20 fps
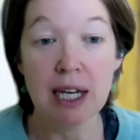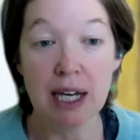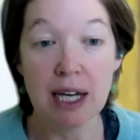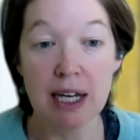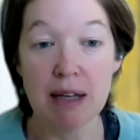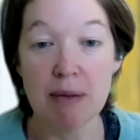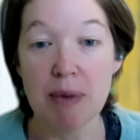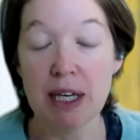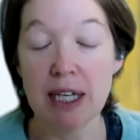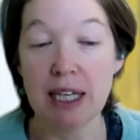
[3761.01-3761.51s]

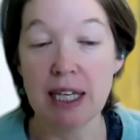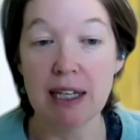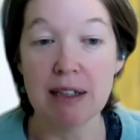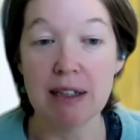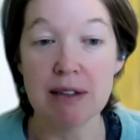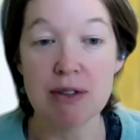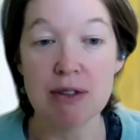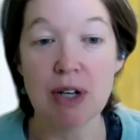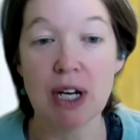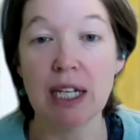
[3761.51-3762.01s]

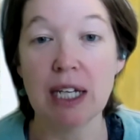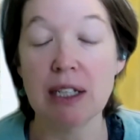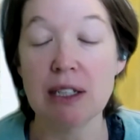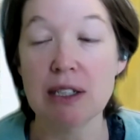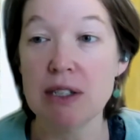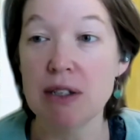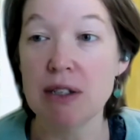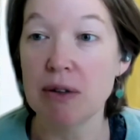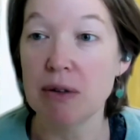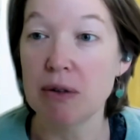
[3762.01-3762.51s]
Again, trying
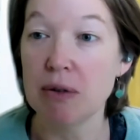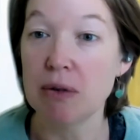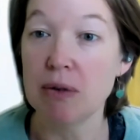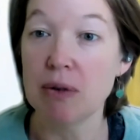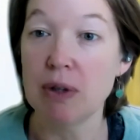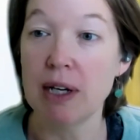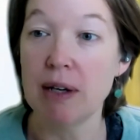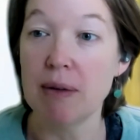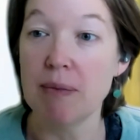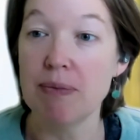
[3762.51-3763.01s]

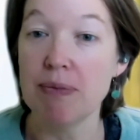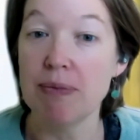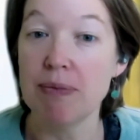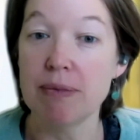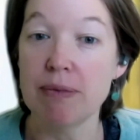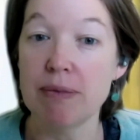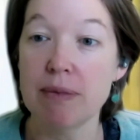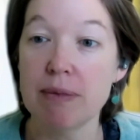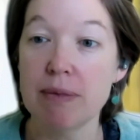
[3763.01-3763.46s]
to,